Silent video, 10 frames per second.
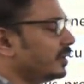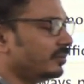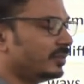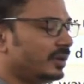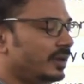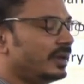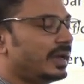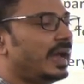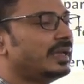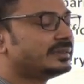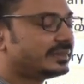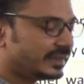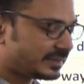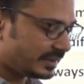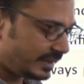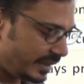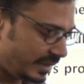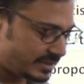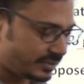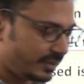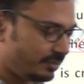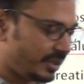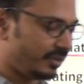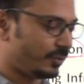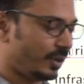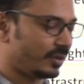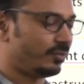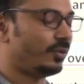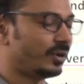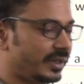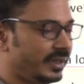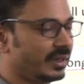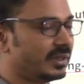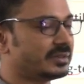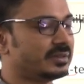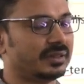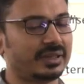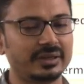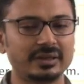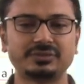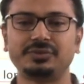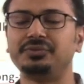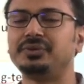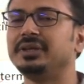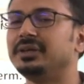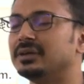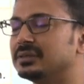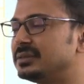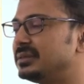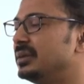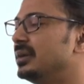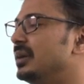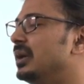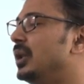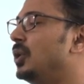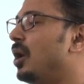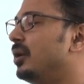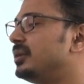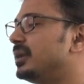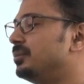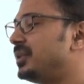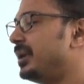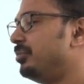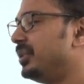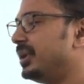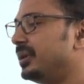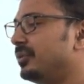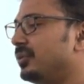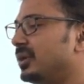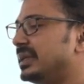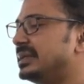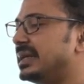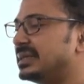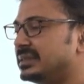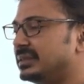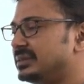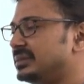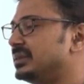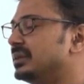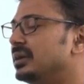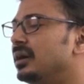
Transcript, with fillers: term, as this lease will be for forty years, thirty years, fifty years, long term time period for these assets.